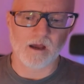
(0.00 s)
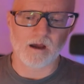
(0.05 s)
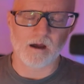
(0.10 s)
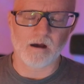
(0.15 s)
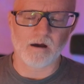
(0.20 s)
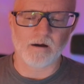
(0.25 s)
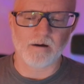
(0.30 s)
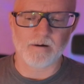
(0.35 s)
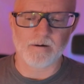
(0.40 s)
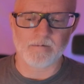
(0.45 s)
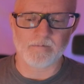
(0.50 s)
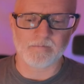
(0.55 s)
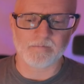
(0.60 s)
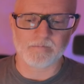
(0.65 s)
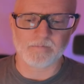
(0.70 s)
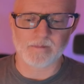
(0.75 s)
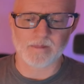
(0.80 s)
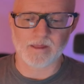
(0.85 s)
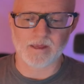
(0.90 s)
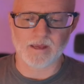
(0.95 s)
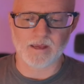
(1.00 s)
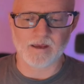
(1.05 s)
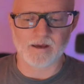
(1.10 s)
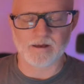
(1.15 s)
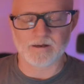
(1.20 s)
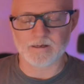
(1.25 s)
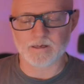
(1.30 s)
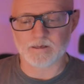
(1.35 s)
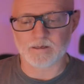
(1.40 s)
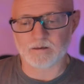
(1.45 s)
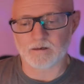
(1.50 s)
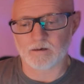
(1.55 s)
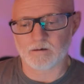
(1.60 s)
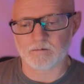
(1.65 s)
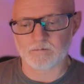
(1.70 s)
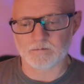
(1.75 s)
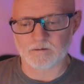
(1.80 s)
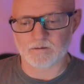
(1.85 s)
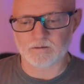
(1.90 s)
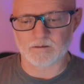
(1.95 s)
Um, and you
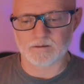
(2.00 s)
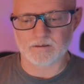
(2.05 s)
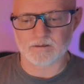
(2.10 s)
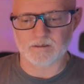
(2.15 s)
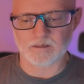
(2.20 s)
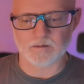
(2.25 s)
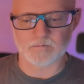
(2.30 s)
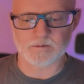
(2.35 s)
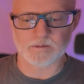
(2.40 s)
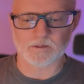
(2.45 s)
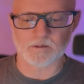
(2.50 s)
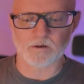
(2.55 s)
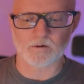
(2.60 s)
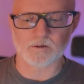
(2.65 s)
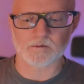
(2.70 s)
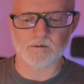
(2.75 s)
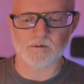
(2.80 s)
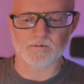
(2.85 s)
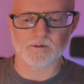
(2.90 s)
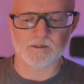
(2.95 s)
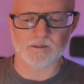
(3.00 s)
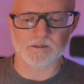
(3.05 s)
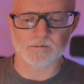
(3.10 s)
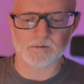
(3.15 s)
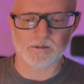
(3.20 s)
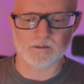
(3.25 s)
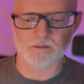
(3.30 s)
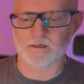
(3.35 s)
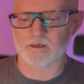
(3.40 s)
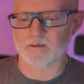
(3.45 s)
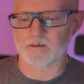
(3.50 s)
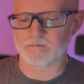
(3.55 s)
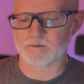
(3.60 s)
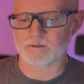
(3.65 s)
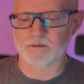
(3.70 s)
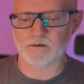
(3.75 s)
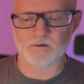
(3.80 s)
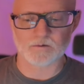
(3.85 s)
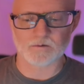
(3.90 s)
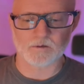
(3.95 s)
know it comes and goes my flexibility comes
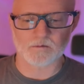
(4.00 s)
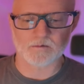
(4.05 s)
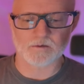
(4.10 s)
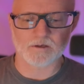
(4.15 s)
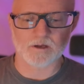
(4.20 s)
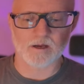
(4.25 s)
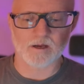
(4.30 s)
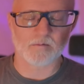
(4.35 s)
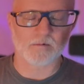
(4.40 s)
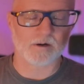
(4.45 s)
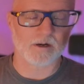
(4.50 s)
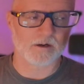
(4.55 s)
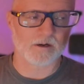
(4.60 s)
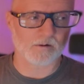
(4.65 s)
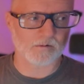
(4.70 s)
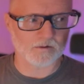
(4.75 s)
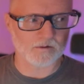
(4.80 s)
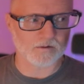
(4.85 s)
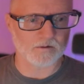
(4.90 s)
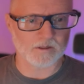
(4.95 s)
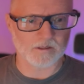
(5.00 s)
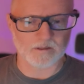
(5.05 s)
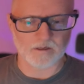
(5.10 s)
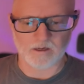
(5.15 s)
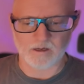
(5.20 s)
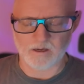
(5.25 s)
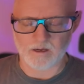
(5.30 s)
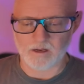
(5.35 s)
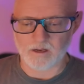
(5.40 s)
and goes over time when i don't do it